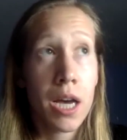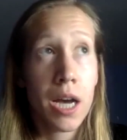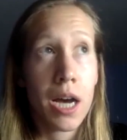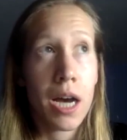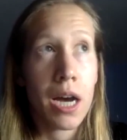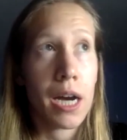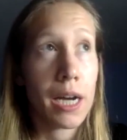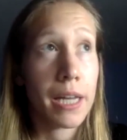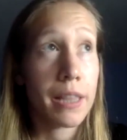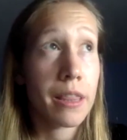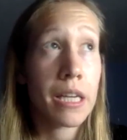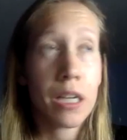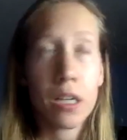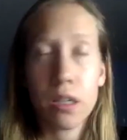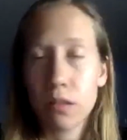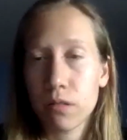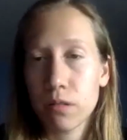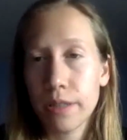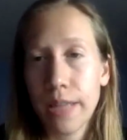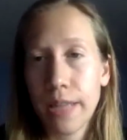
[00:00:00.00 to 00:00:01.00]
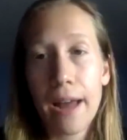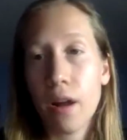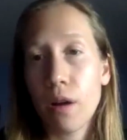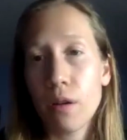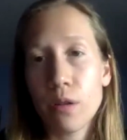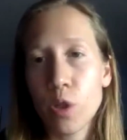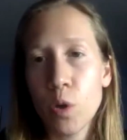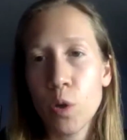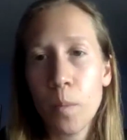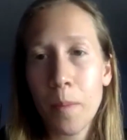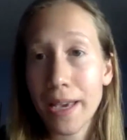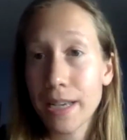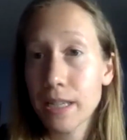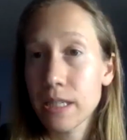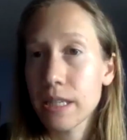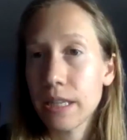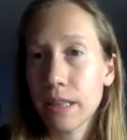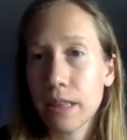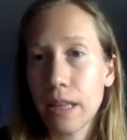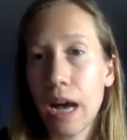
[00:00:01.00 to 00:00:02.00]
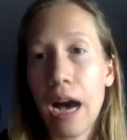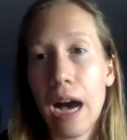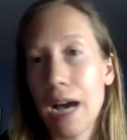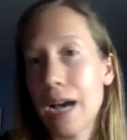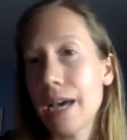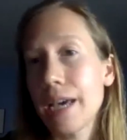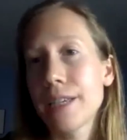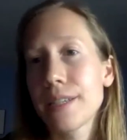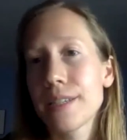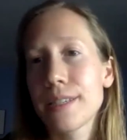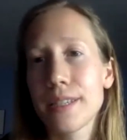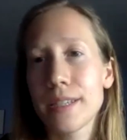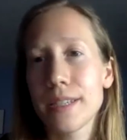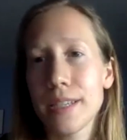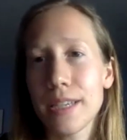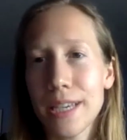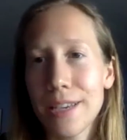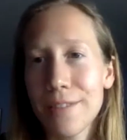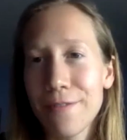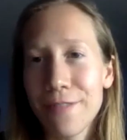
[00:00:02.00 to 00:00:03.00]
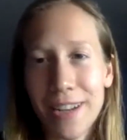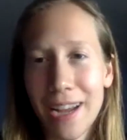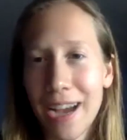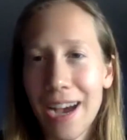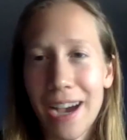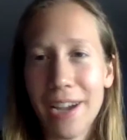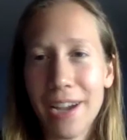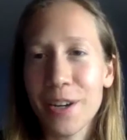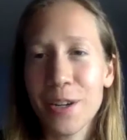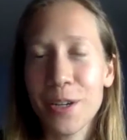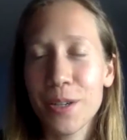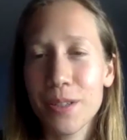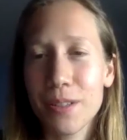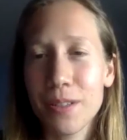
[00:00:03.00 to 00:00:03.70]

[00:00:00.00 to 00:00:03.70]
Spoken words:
I think that also makes like the highs even higher.